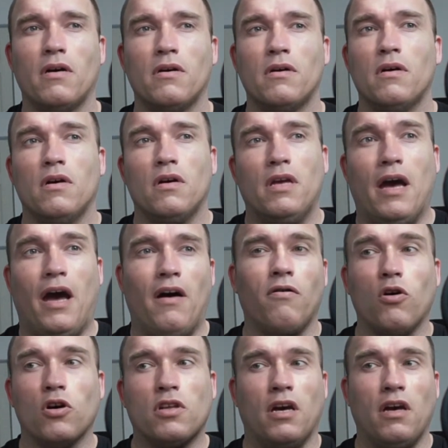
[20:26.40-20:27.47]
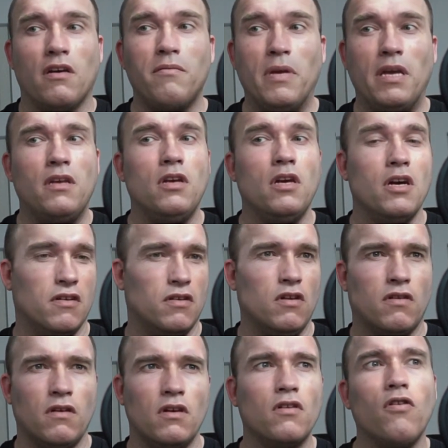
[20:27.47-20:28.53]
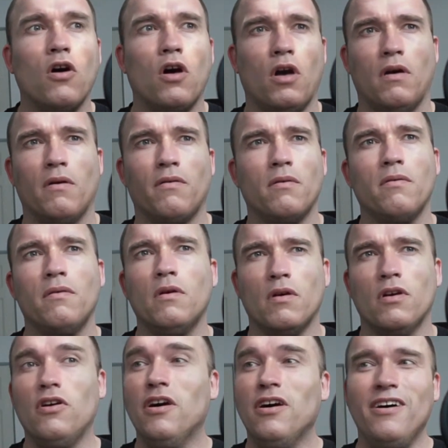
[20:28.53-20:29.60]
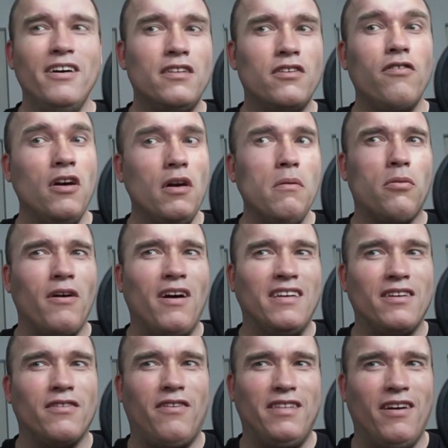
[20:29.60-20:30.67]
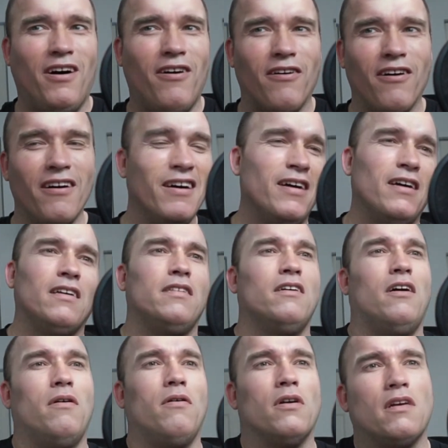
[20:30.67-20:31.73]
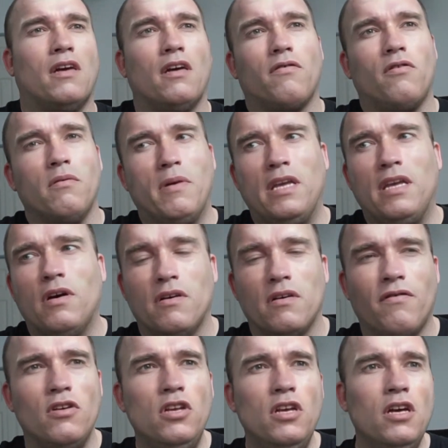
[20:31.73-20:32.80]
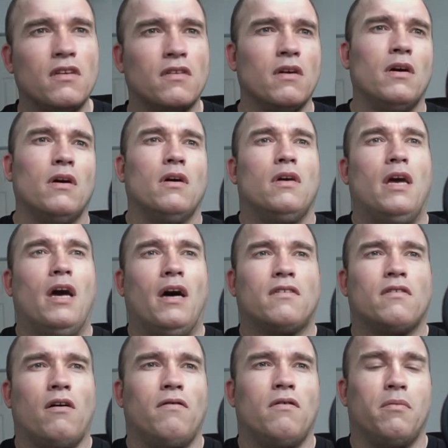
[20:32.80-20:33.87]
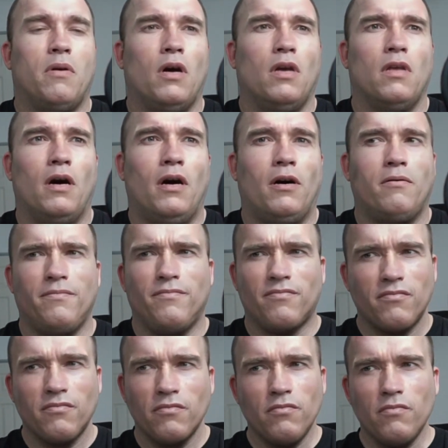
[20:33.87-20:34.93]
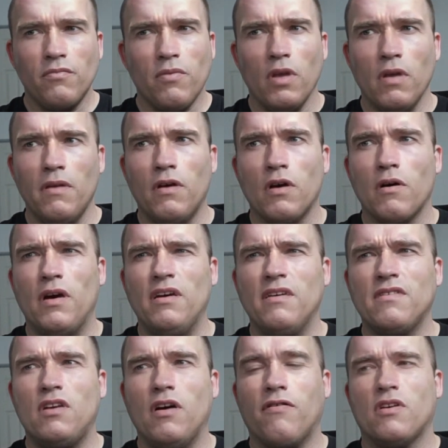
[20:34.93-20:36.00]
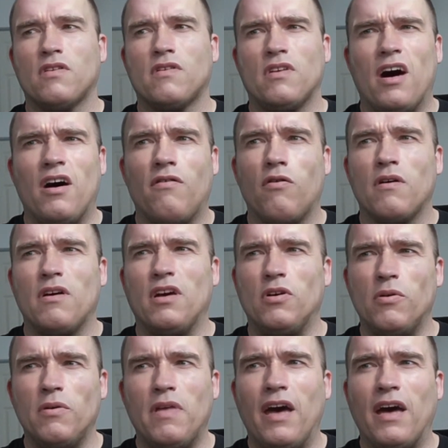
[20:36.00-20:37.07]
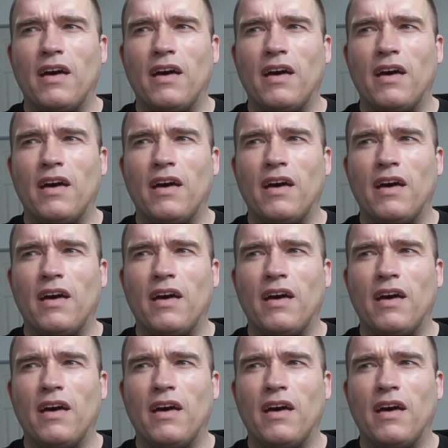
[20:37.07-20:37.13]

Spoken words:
Yeah, I've worked on it many years. It's very it's very impressive. I know. No, I worked on it for years. Yeah, sorry, football. There is different software to do that,